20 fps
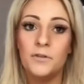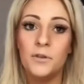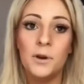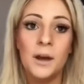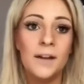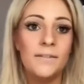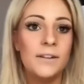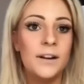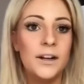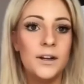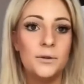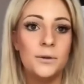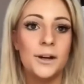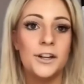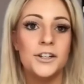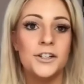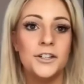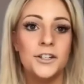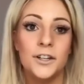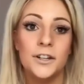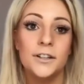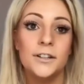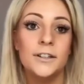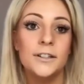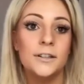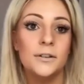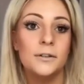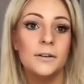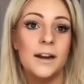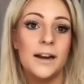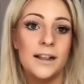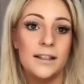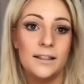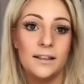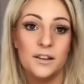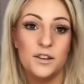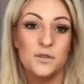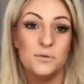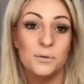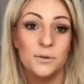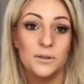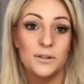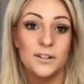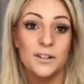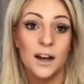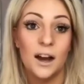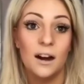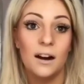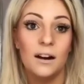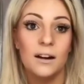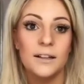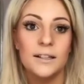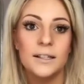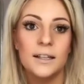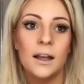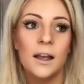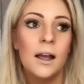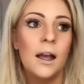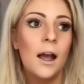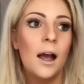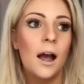If you have any questions or anything you want to ask,